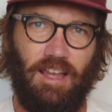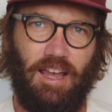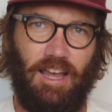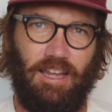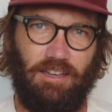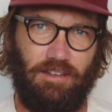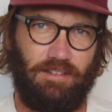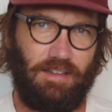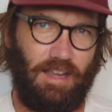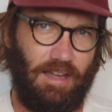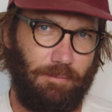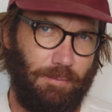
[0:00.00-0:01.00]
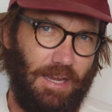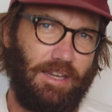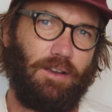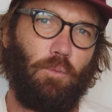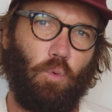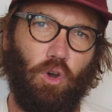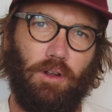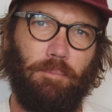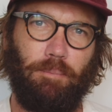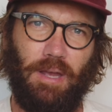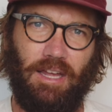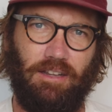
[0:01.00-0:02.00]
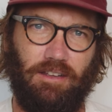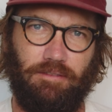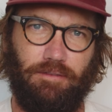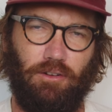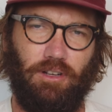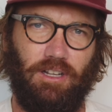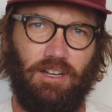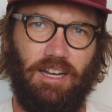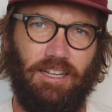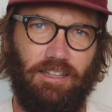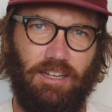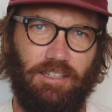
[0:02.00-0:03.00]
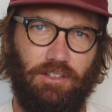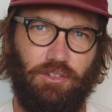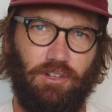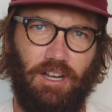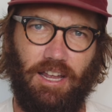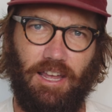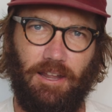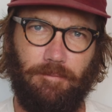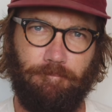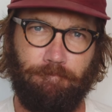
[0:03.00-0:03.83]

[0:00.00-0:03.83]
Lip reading: and make it work better for a kite like the Triad.